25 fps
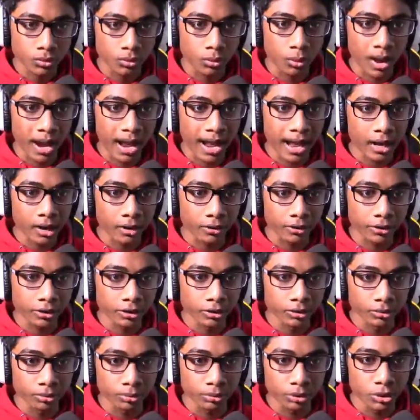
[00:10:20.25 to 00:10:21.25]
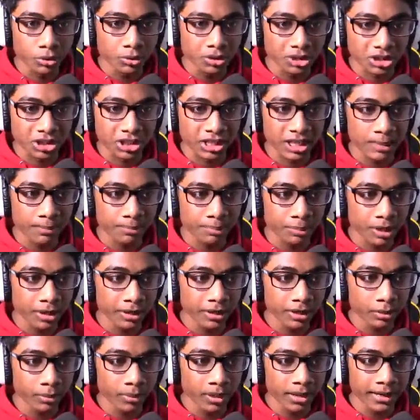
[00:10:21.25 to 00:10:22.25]
Wow, you you just keep
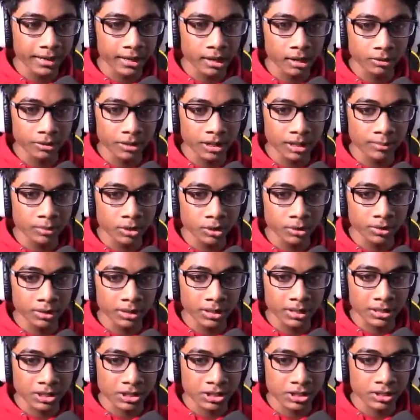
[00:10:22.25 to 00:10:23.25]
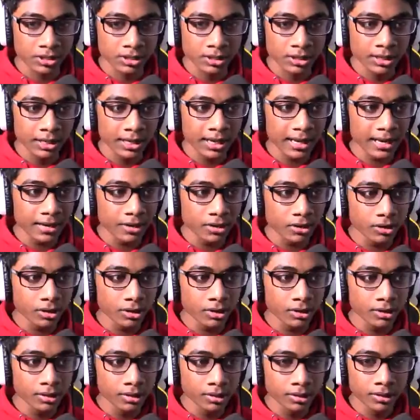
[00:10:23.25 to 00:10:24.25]
running away and I'll keep doing this. Hey,
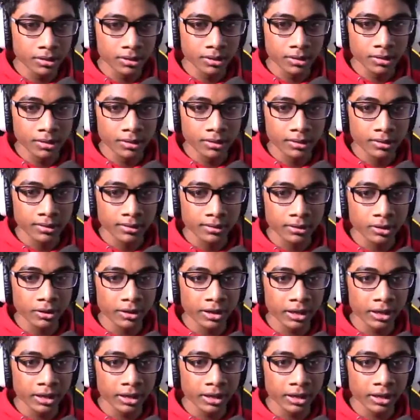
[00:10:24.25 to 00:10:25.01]
dude. Go